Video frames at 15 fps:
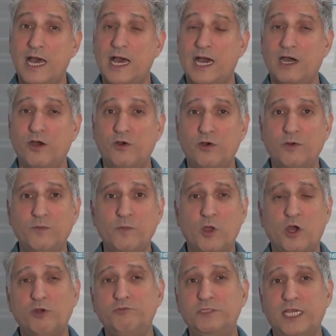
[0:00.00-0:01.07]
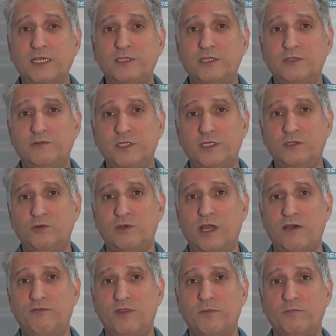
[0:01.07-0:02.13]
Our objective is to
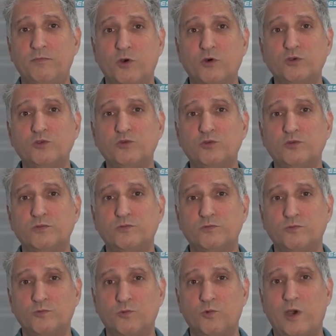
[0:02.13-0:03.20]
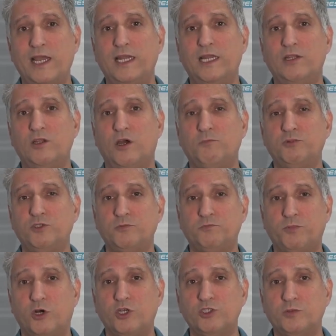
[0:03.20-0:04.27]
have the most wide adoption
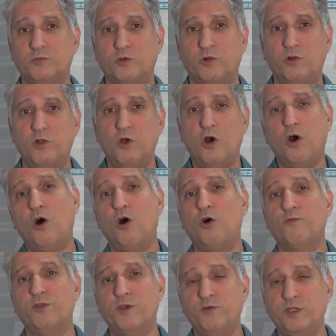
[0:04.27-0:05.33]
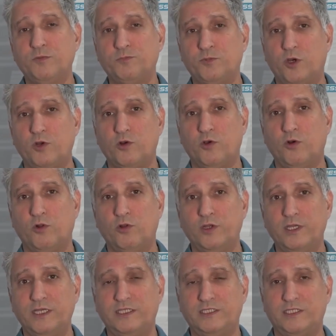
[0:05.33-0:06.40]
possible of the RISC protocol
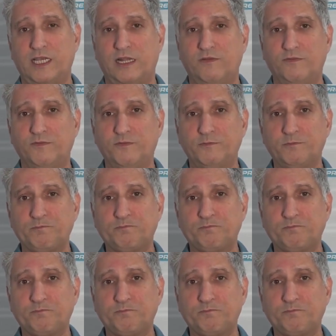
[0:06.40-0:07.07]
itself.